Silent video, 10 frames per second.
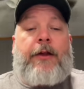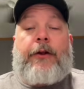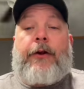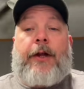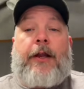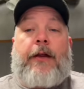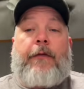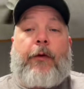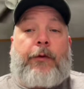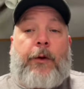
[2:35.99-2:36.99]
You're getting it
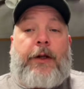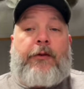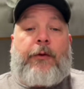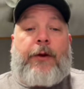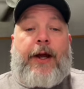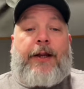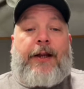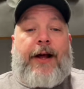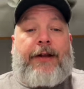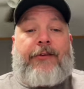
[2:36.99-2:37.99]
for
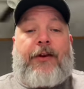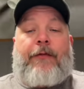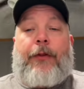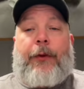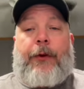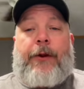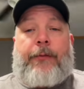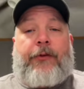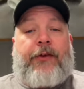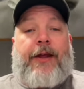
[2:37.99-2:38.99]
$22.99, saving
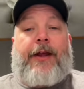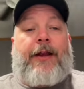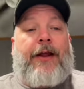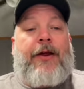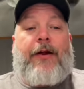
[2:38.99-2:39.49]
30%.